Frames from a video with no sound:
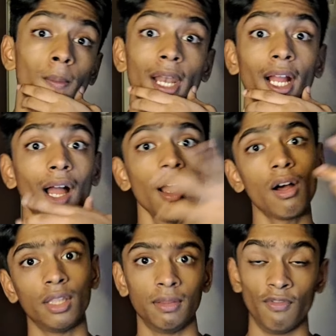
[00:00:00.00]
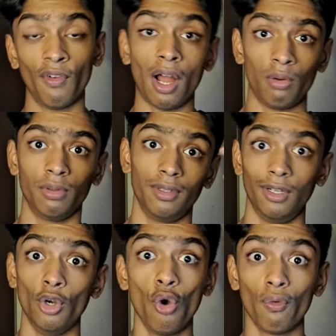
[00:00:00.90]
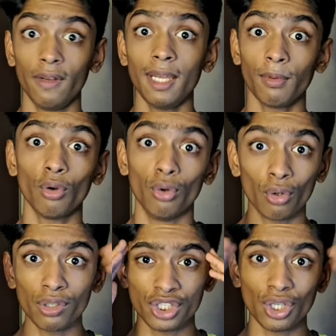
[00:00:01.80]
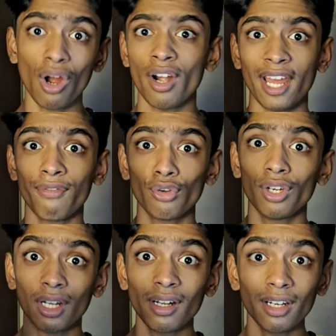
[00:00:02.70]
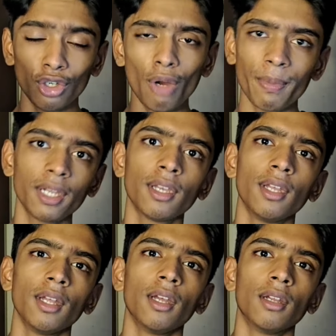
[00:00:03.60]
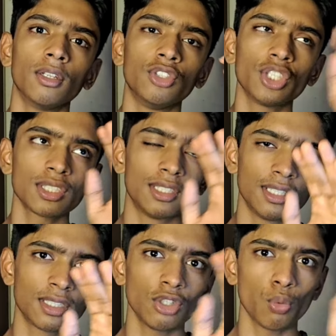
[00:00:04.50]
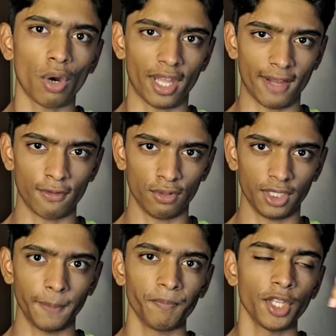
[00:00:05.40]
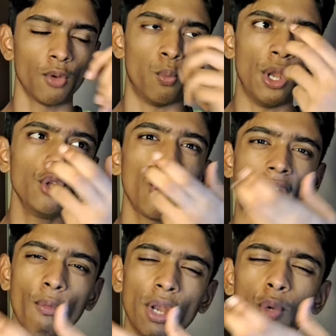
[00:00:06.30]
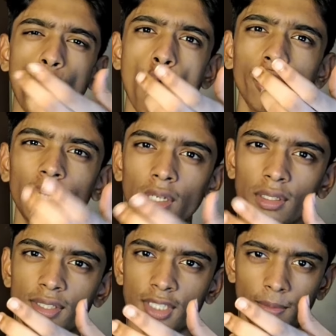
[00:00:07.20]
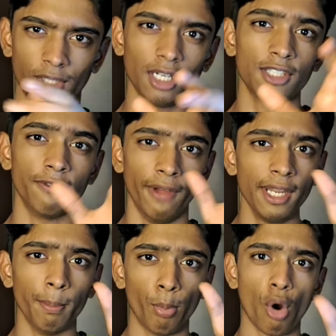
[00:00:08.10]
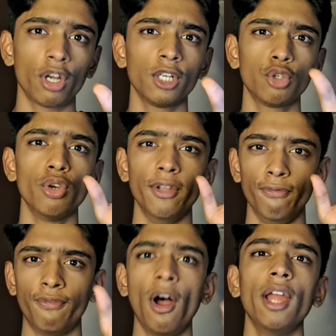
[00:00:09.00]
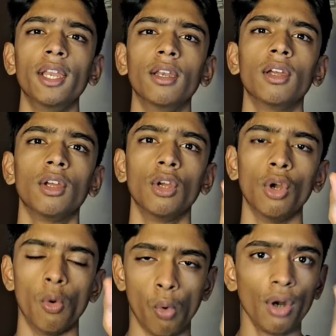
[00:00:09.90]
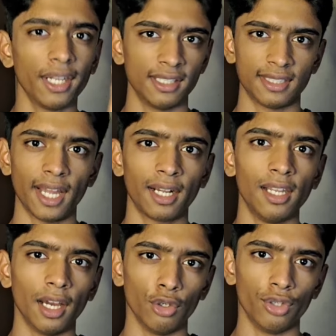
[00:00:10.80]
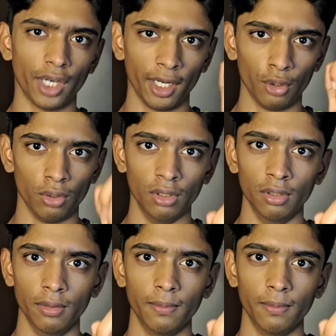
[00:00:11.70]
be like, oh wow, no way bro, no shot, I have to learn a topic. Just listen to what I have to say. When you want to learn something, it's very important to define what exactly are you trying to learn.